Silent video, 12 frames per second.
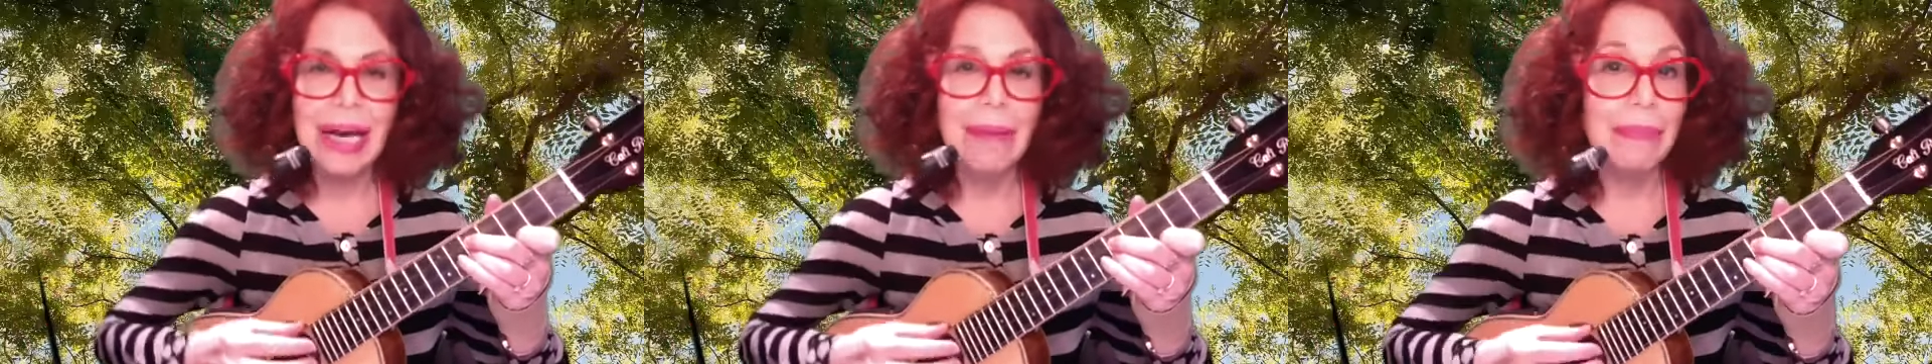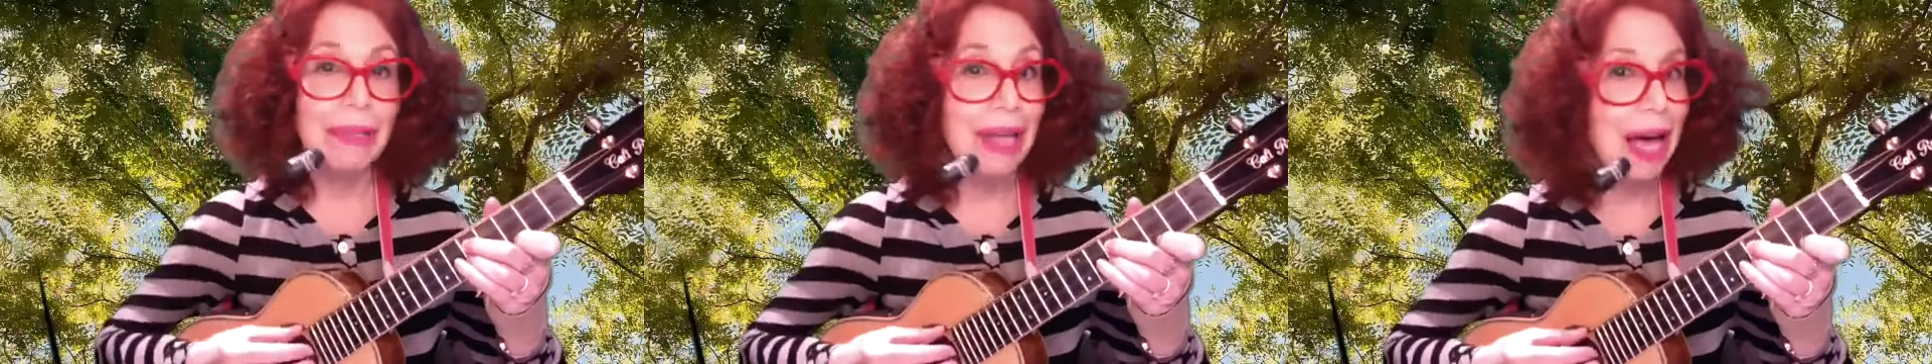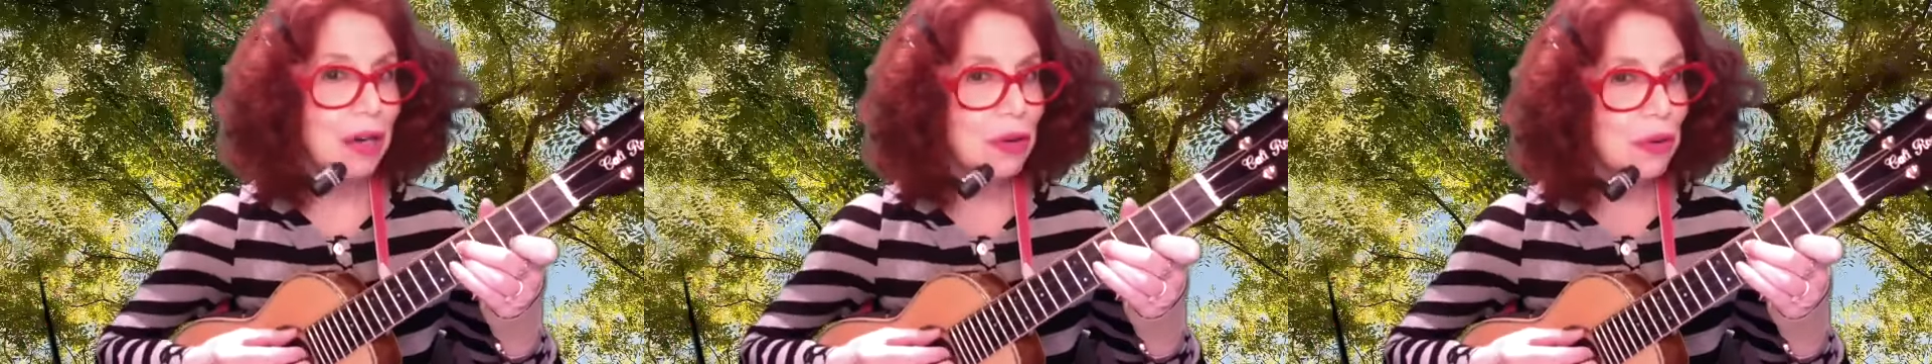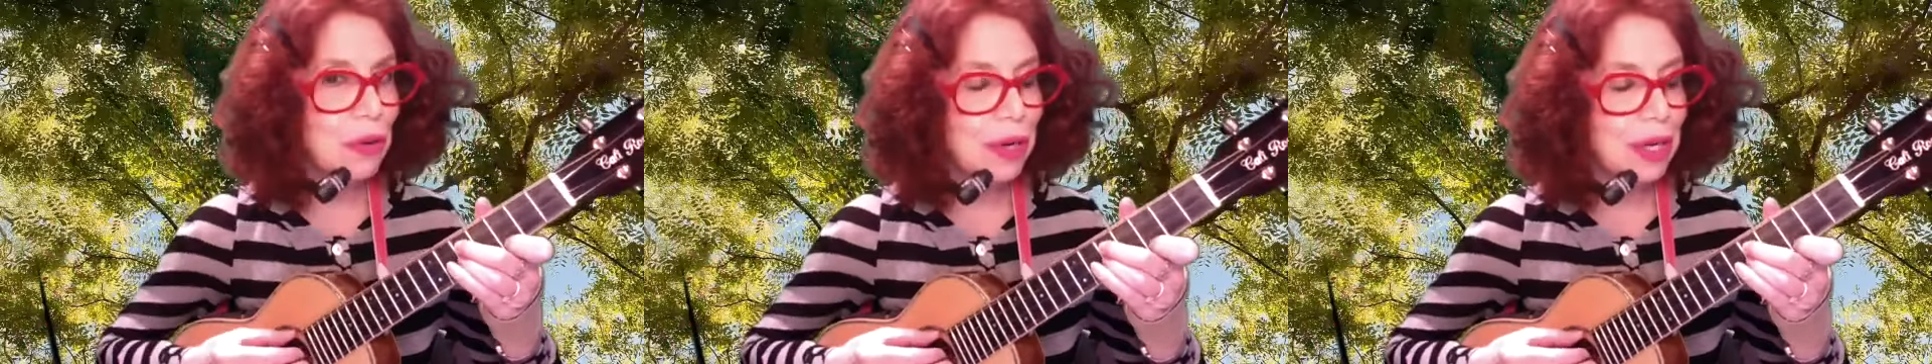I'm block
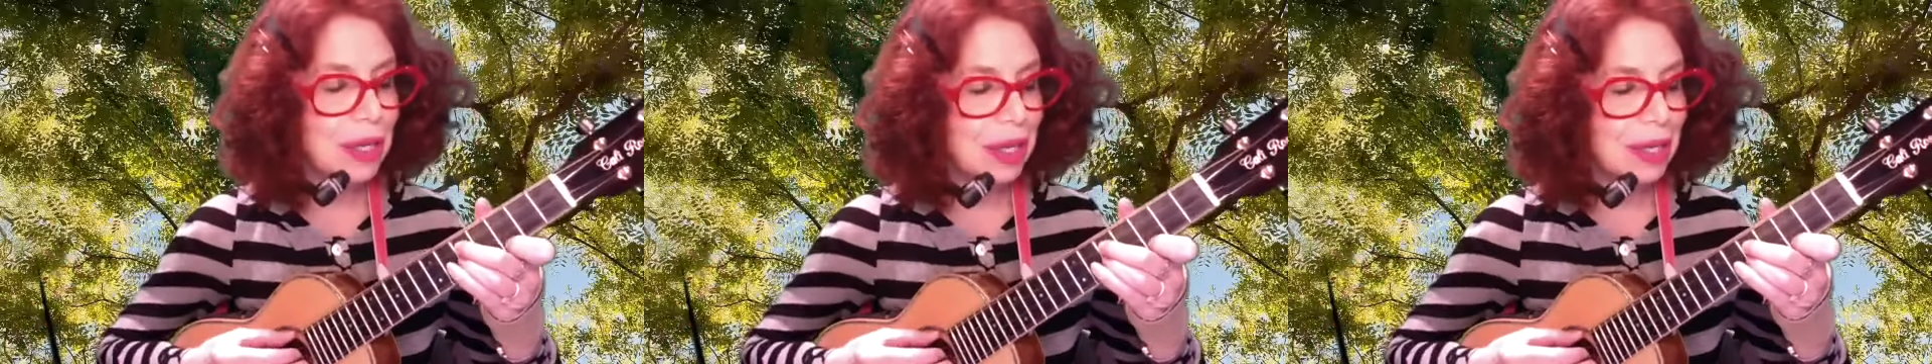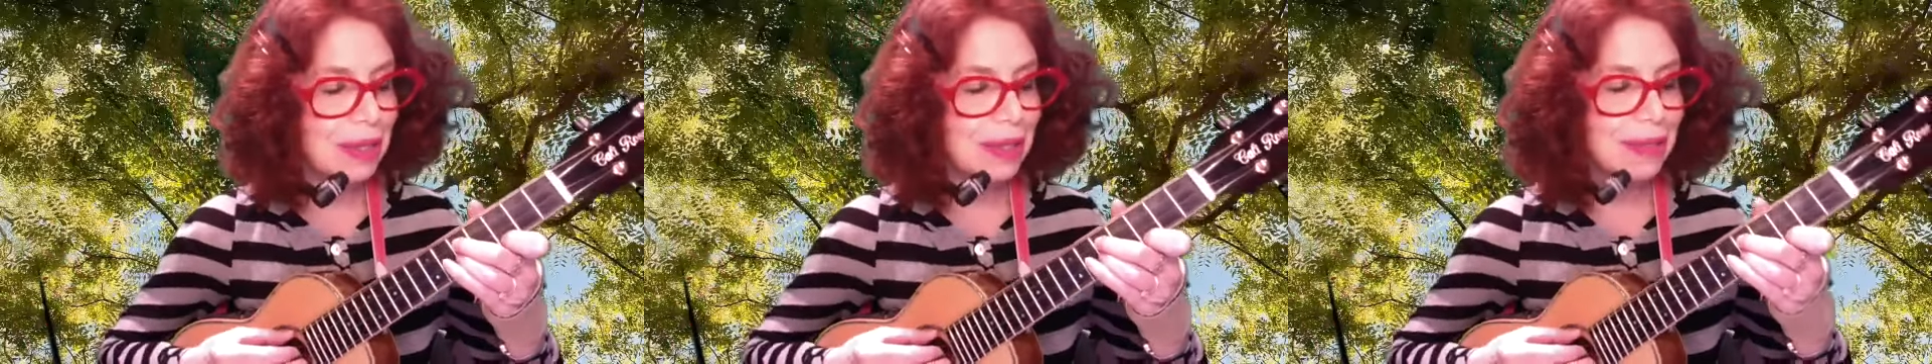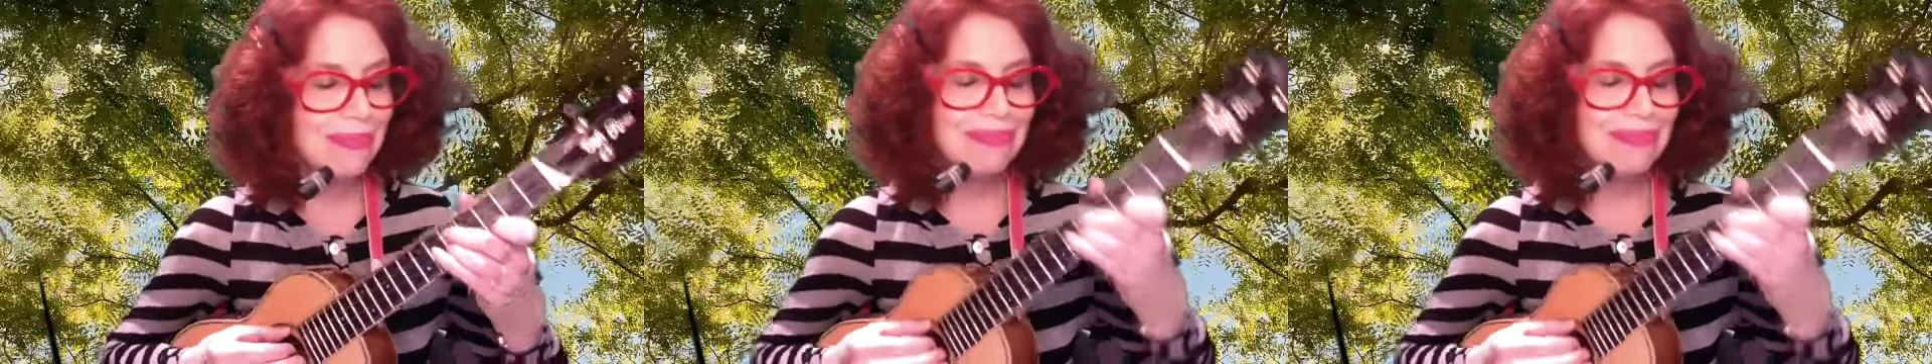chording it.